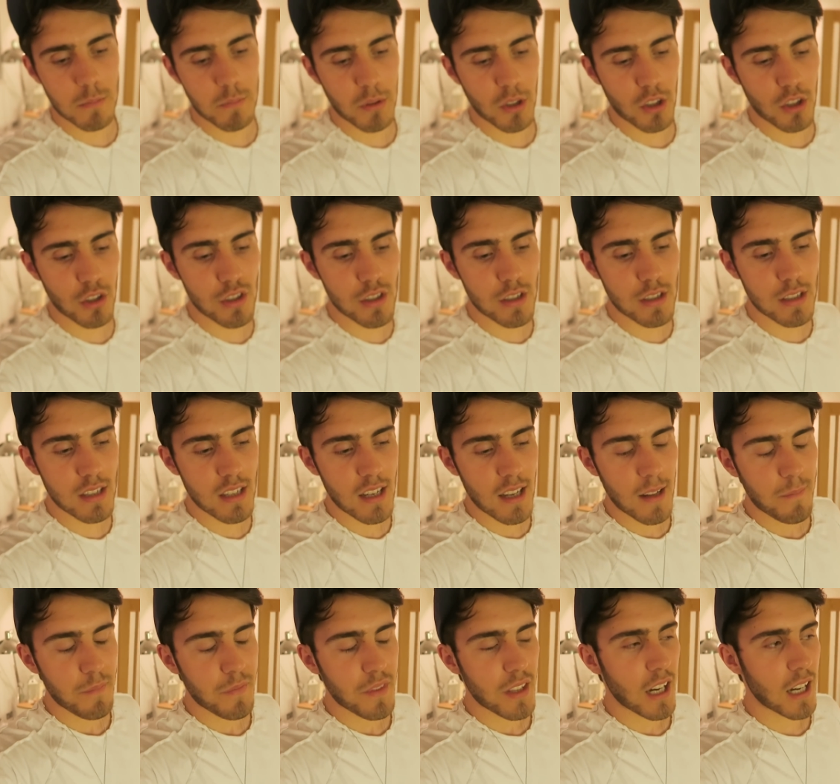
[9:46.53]
Because
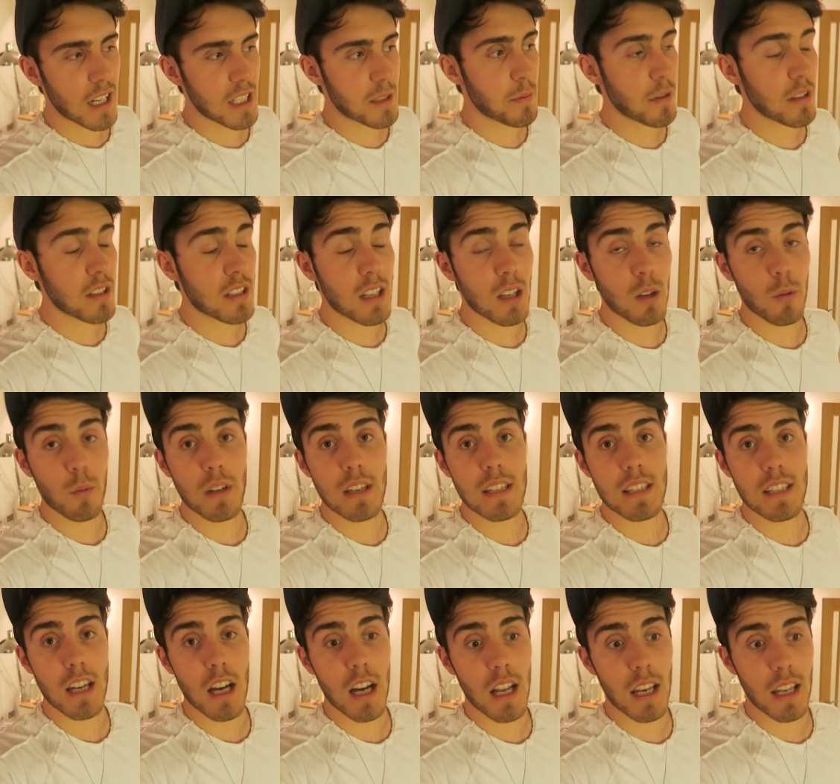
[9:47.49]
I spoke to
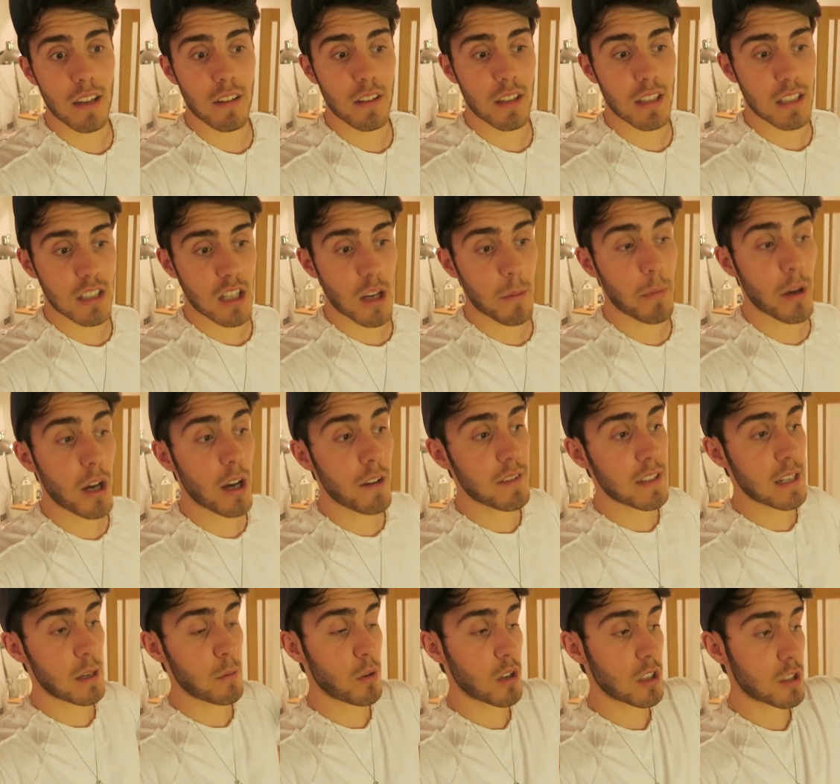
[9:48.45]
Louise earlier, and it's her
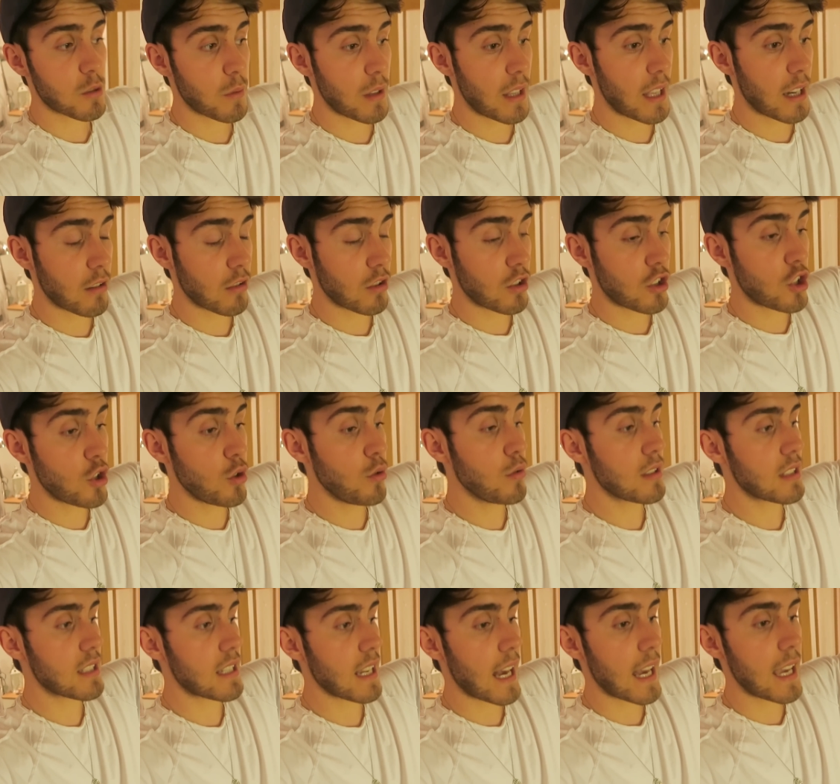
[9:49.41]
birthday whilst we're there on
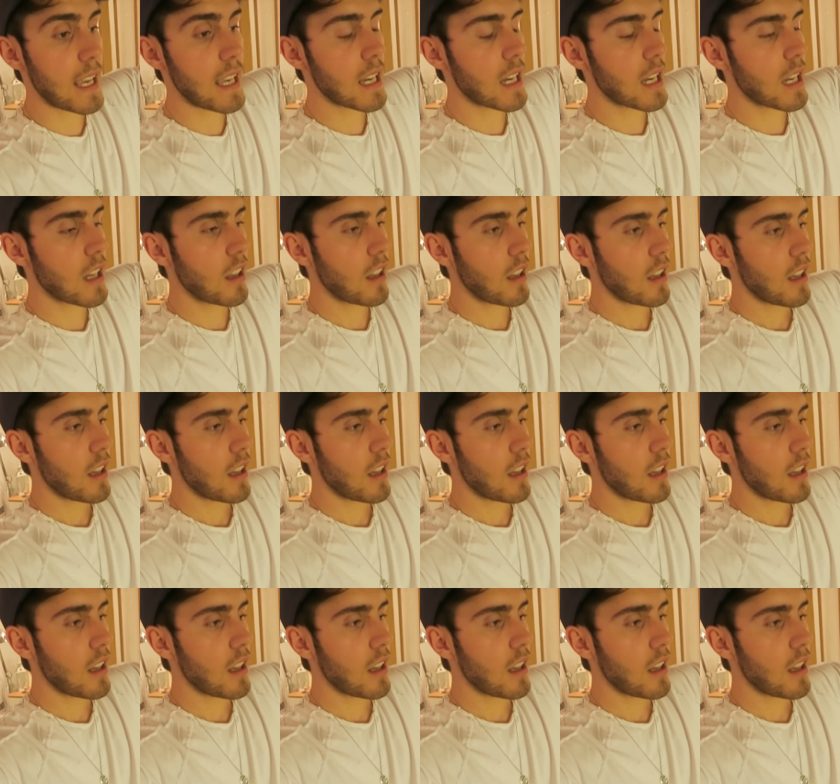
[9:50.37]
Tuesday,